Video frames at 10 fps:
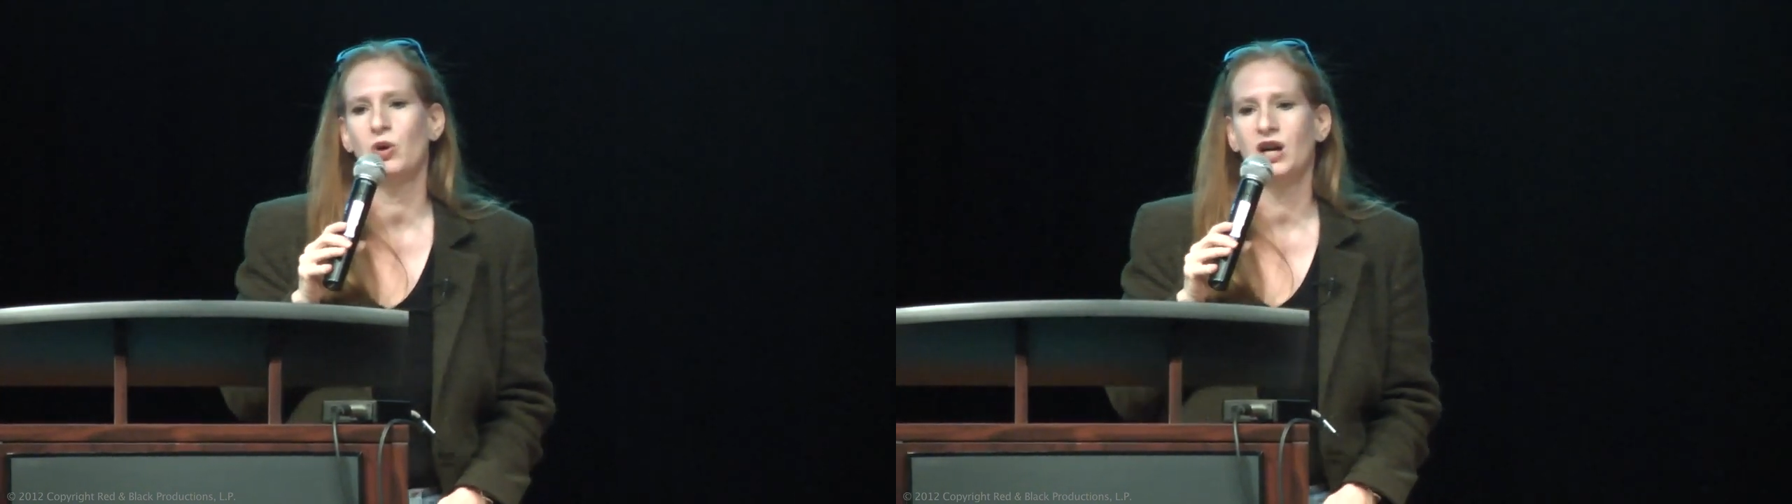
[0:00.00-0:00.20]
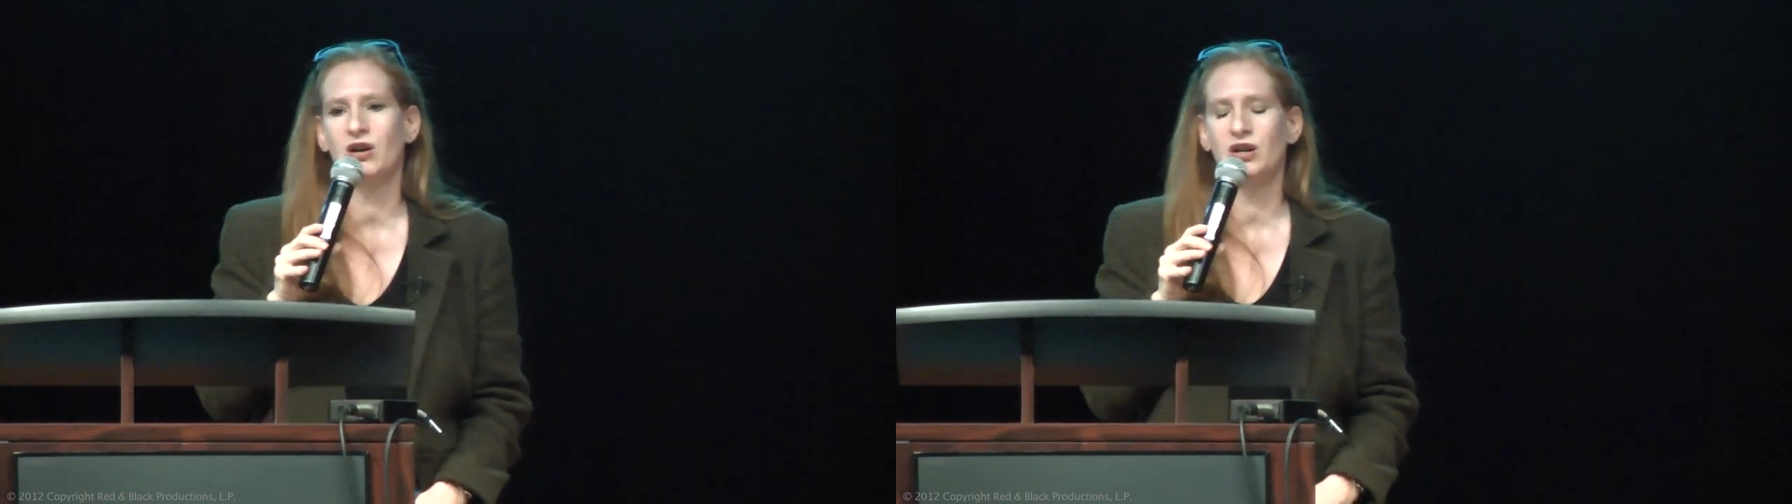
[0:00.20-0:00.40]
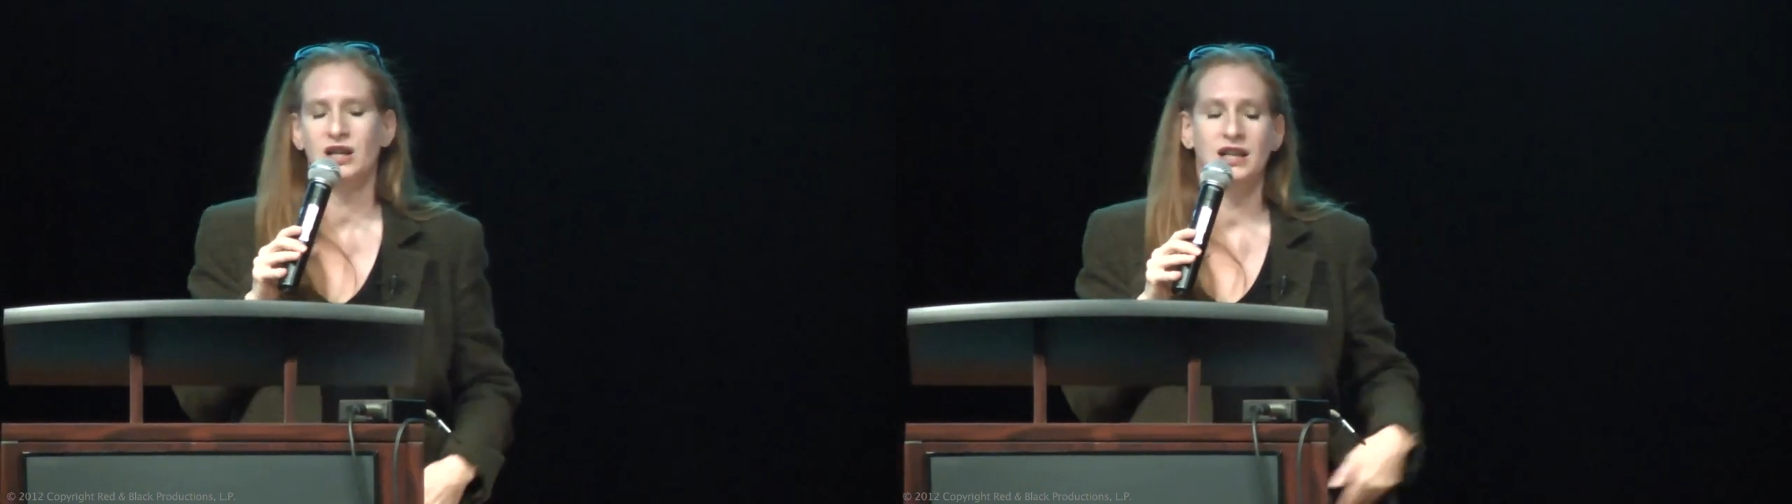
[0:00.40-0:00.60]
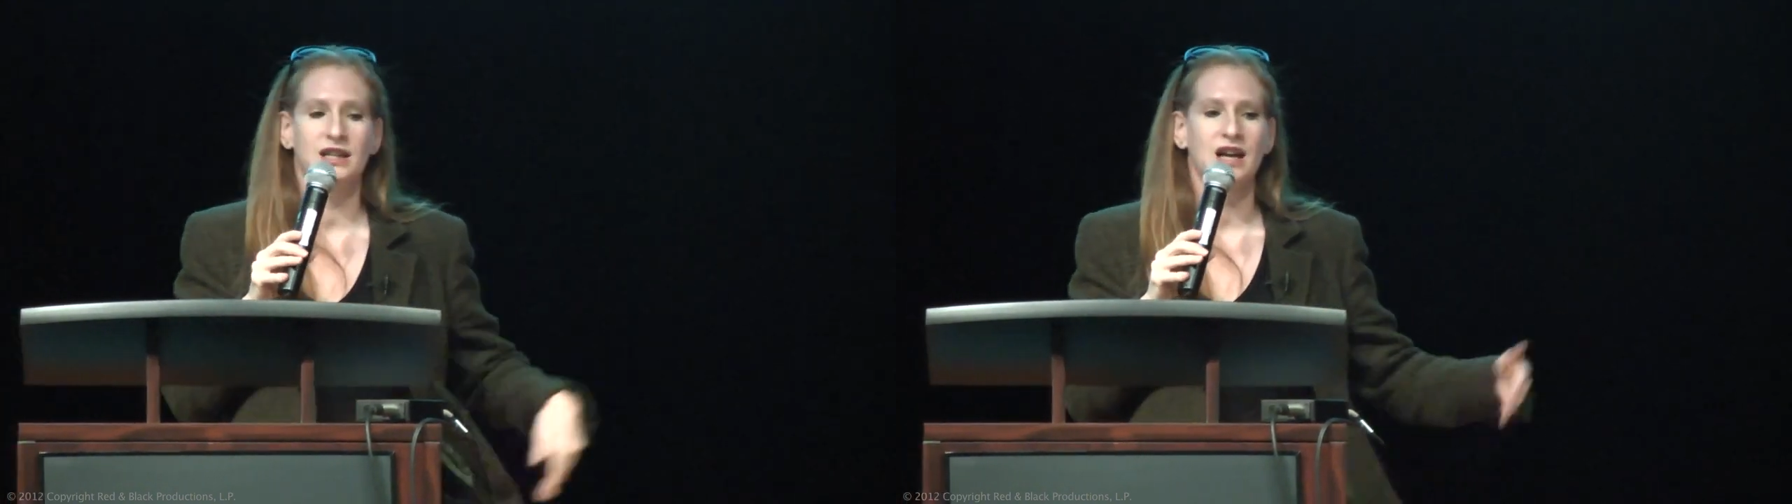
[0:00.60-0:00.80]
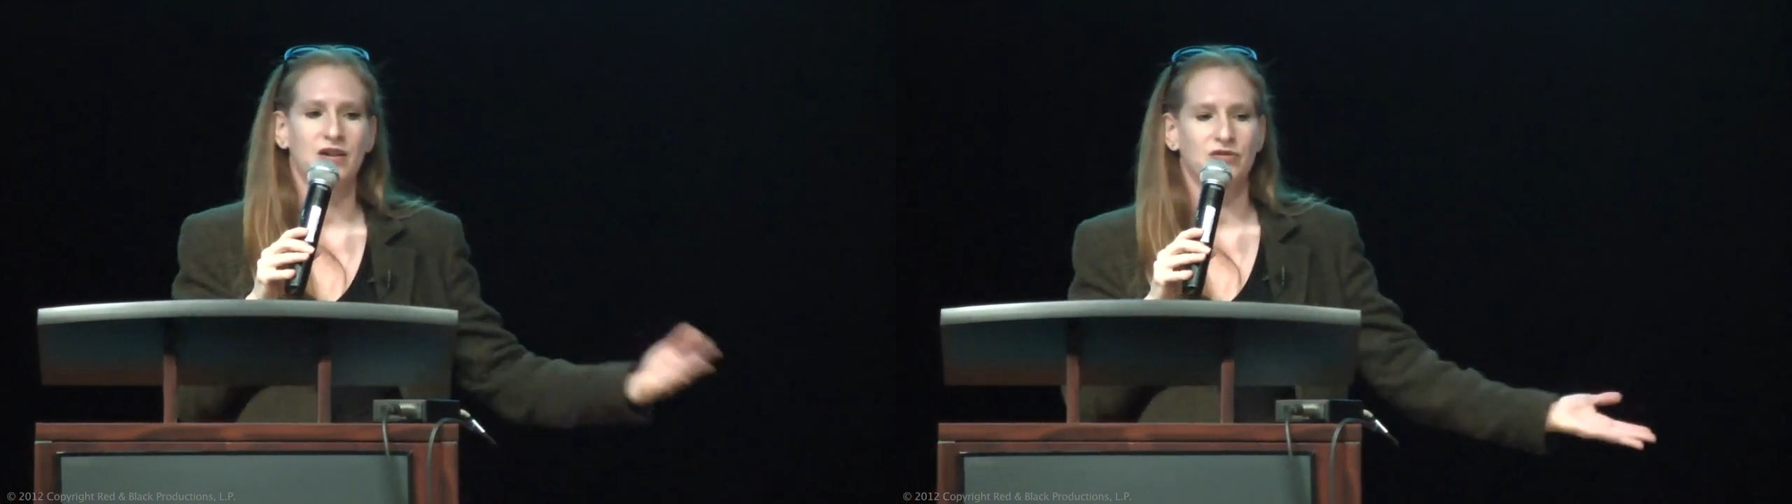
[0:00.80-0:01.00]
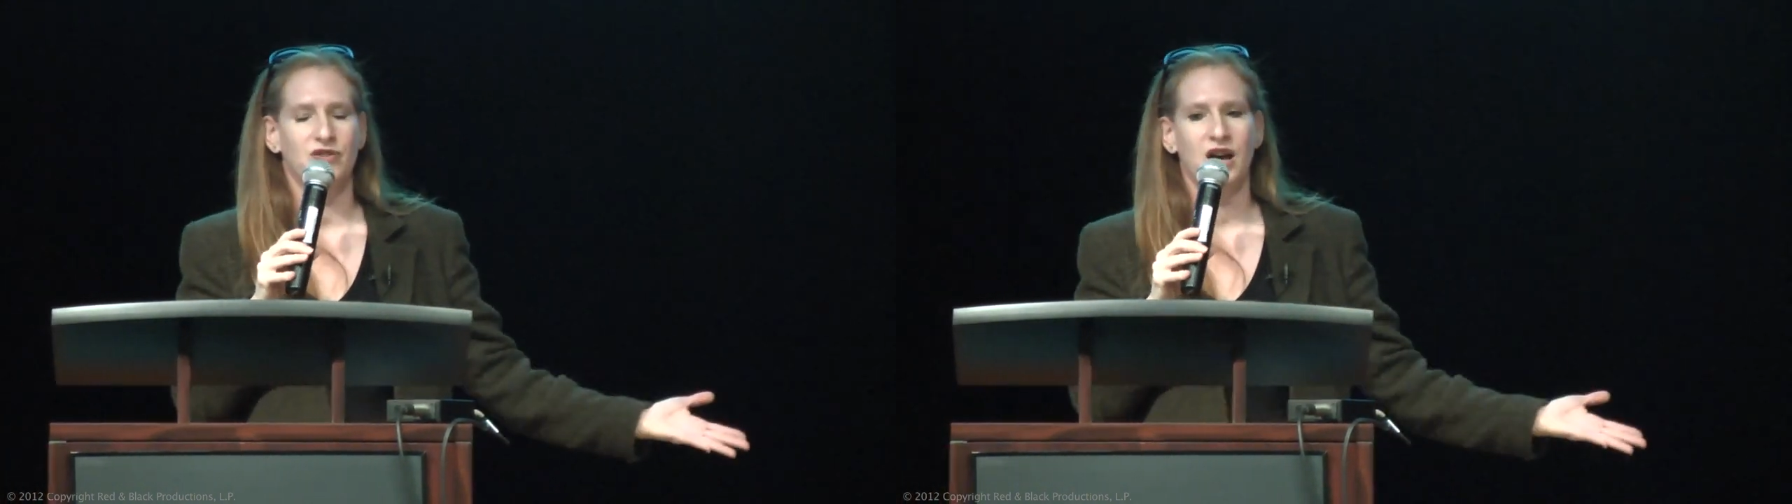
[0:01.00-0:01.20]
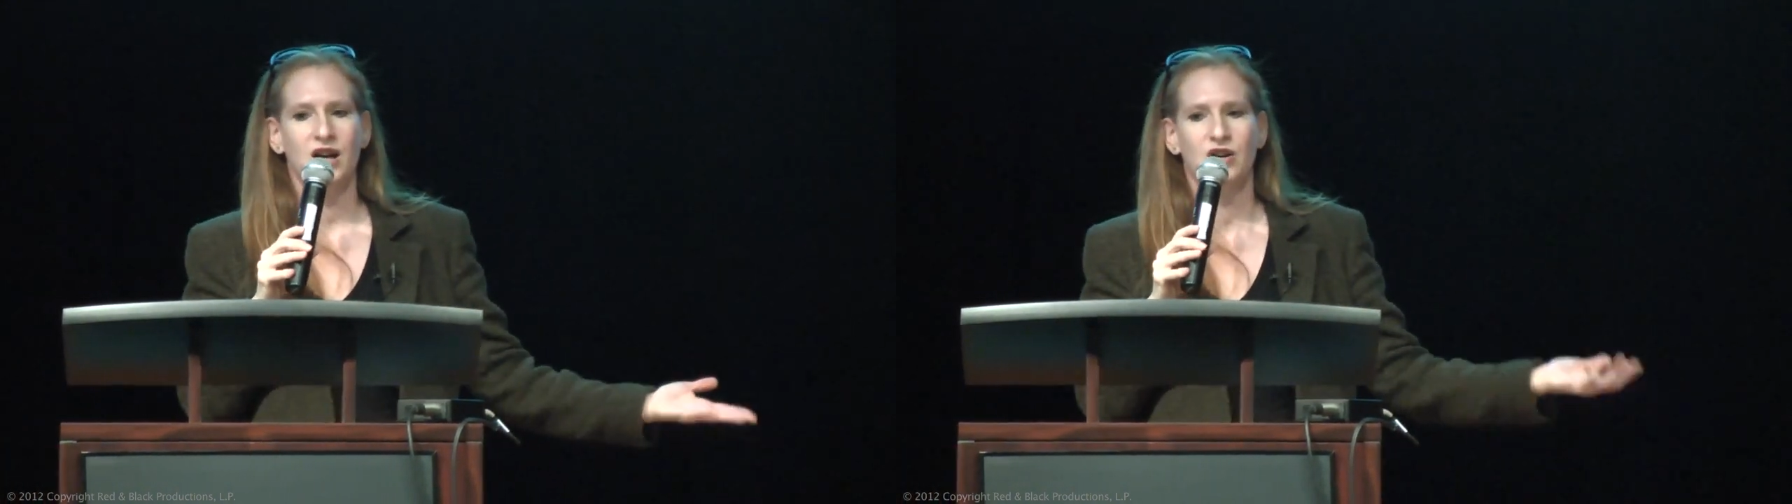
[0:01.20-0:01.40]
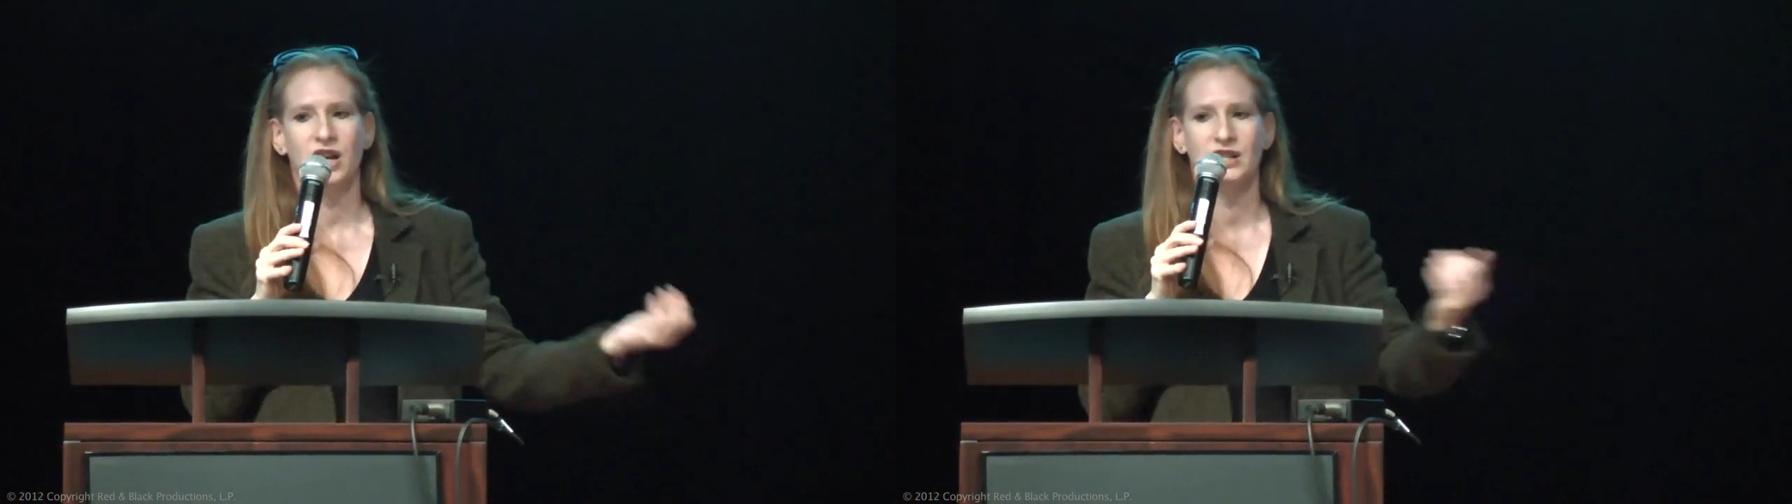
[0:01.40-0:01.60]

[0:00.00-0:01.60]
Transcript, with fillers: where he had gotten fired,